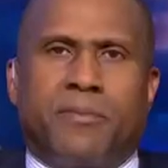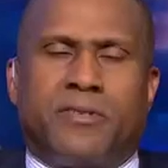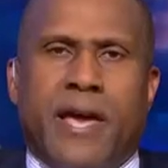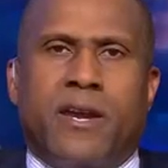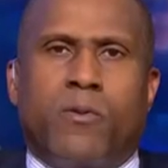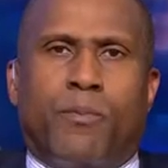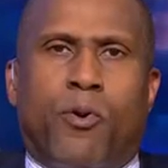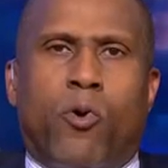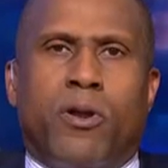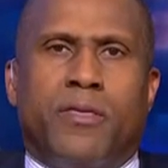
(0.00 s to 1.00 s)
sad to
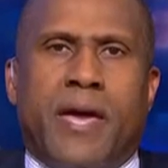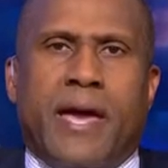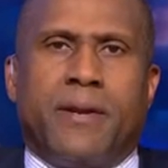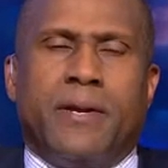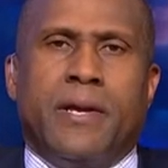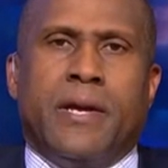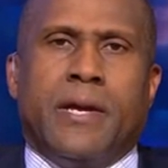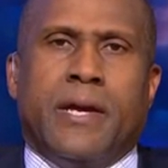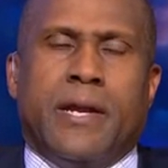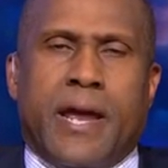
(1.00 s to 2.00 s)
report that
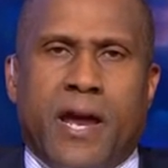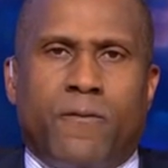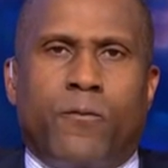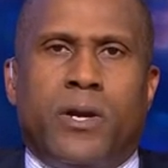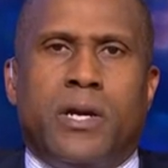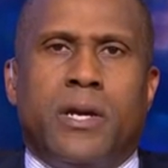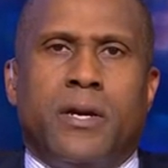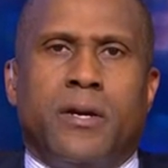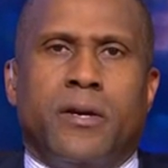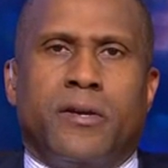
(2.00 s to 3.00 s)
in every
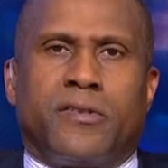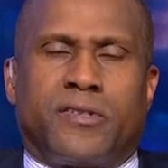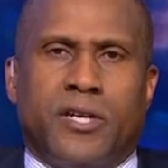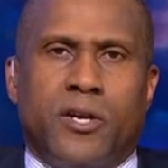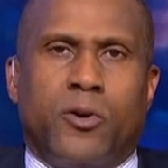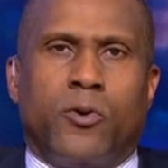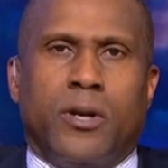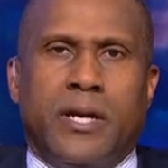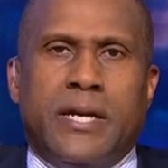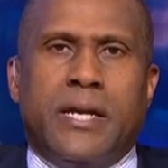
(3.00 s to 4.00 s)

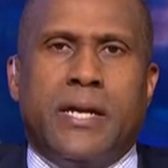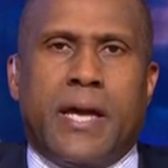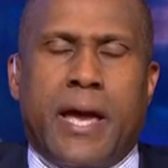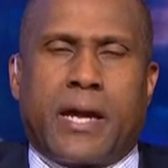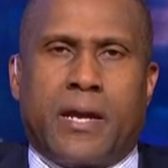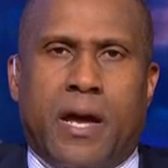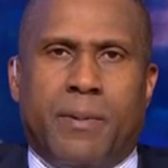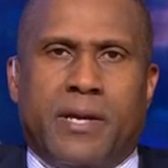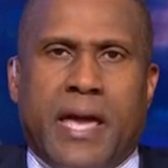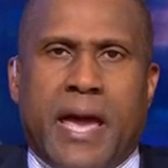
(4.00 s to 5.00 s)
single leading
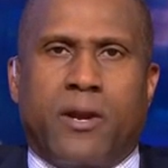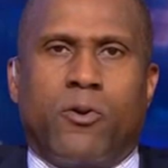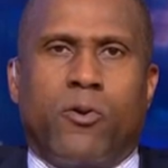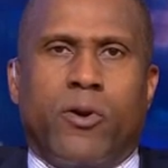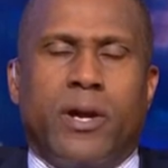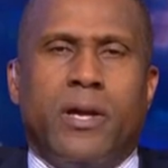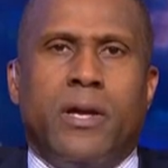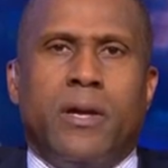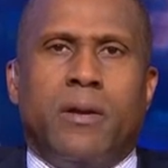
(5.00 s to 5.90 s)
economic category,